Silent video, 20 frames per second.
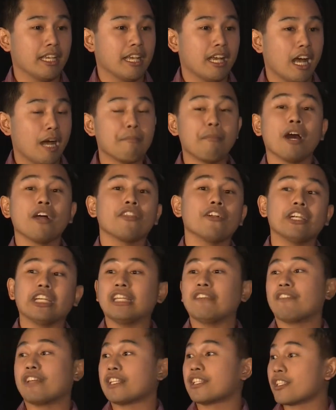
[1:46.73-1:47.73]
A mother
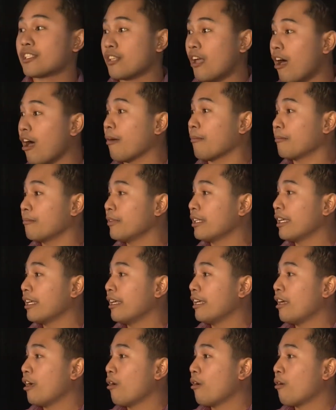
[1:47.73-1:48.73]
even sobbed
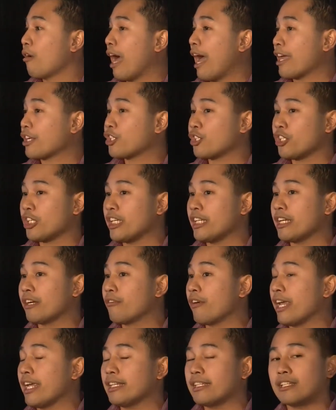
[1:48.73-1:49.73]
as she
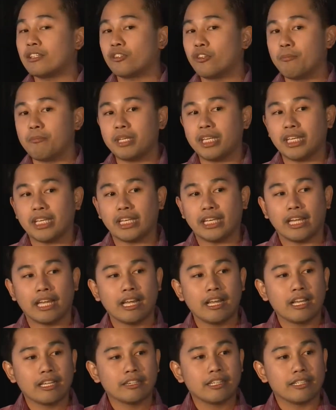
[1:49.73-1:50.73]
narrated to me
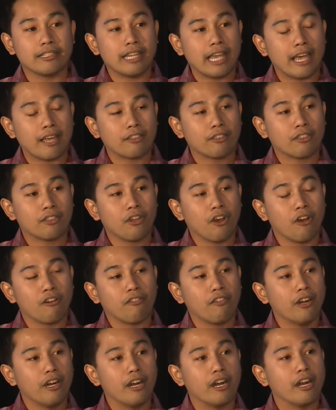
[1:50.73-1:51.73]
the death of
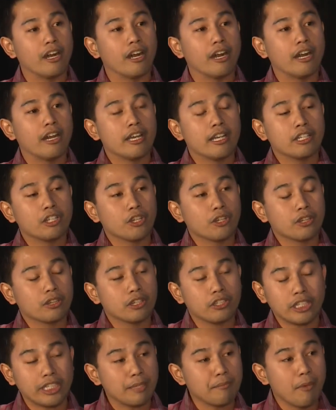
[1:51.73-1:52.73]
her
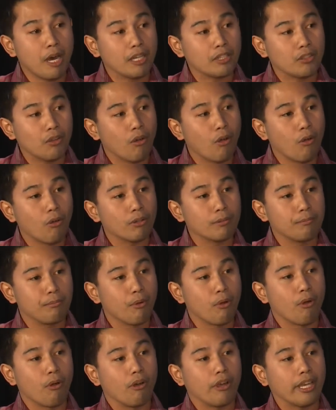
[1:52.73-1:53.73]
3-month-old
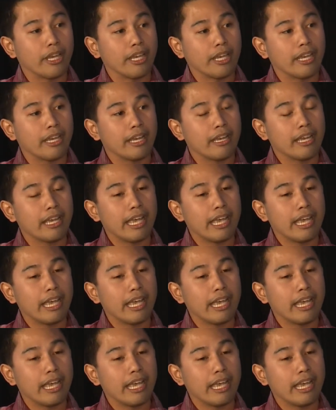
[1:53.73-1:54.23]
boy,